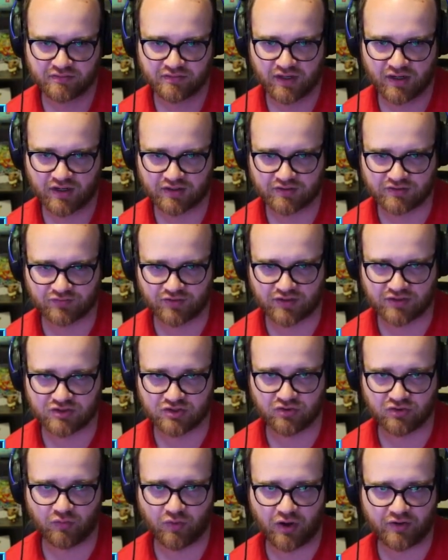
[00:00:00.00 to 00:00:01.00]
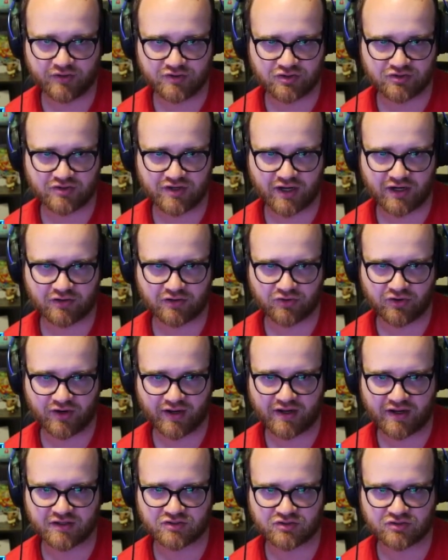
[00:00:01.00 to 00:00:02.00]
Because if they do, well, is their deck
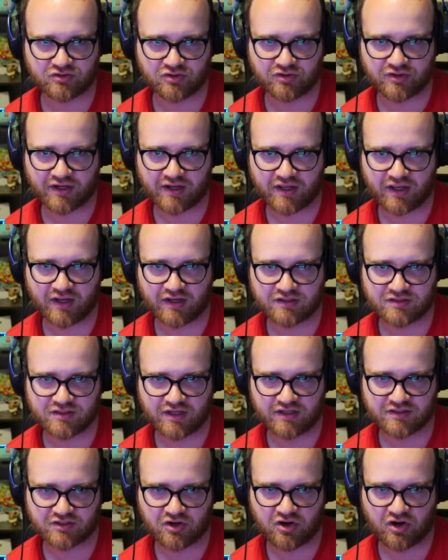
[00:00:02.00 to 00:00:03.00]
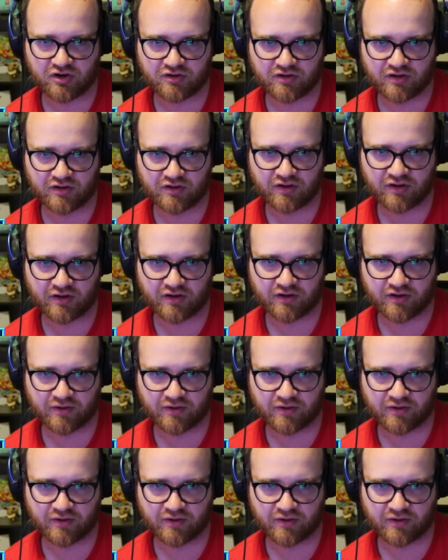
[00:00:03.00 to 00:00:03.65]
has a card in it? Yeah.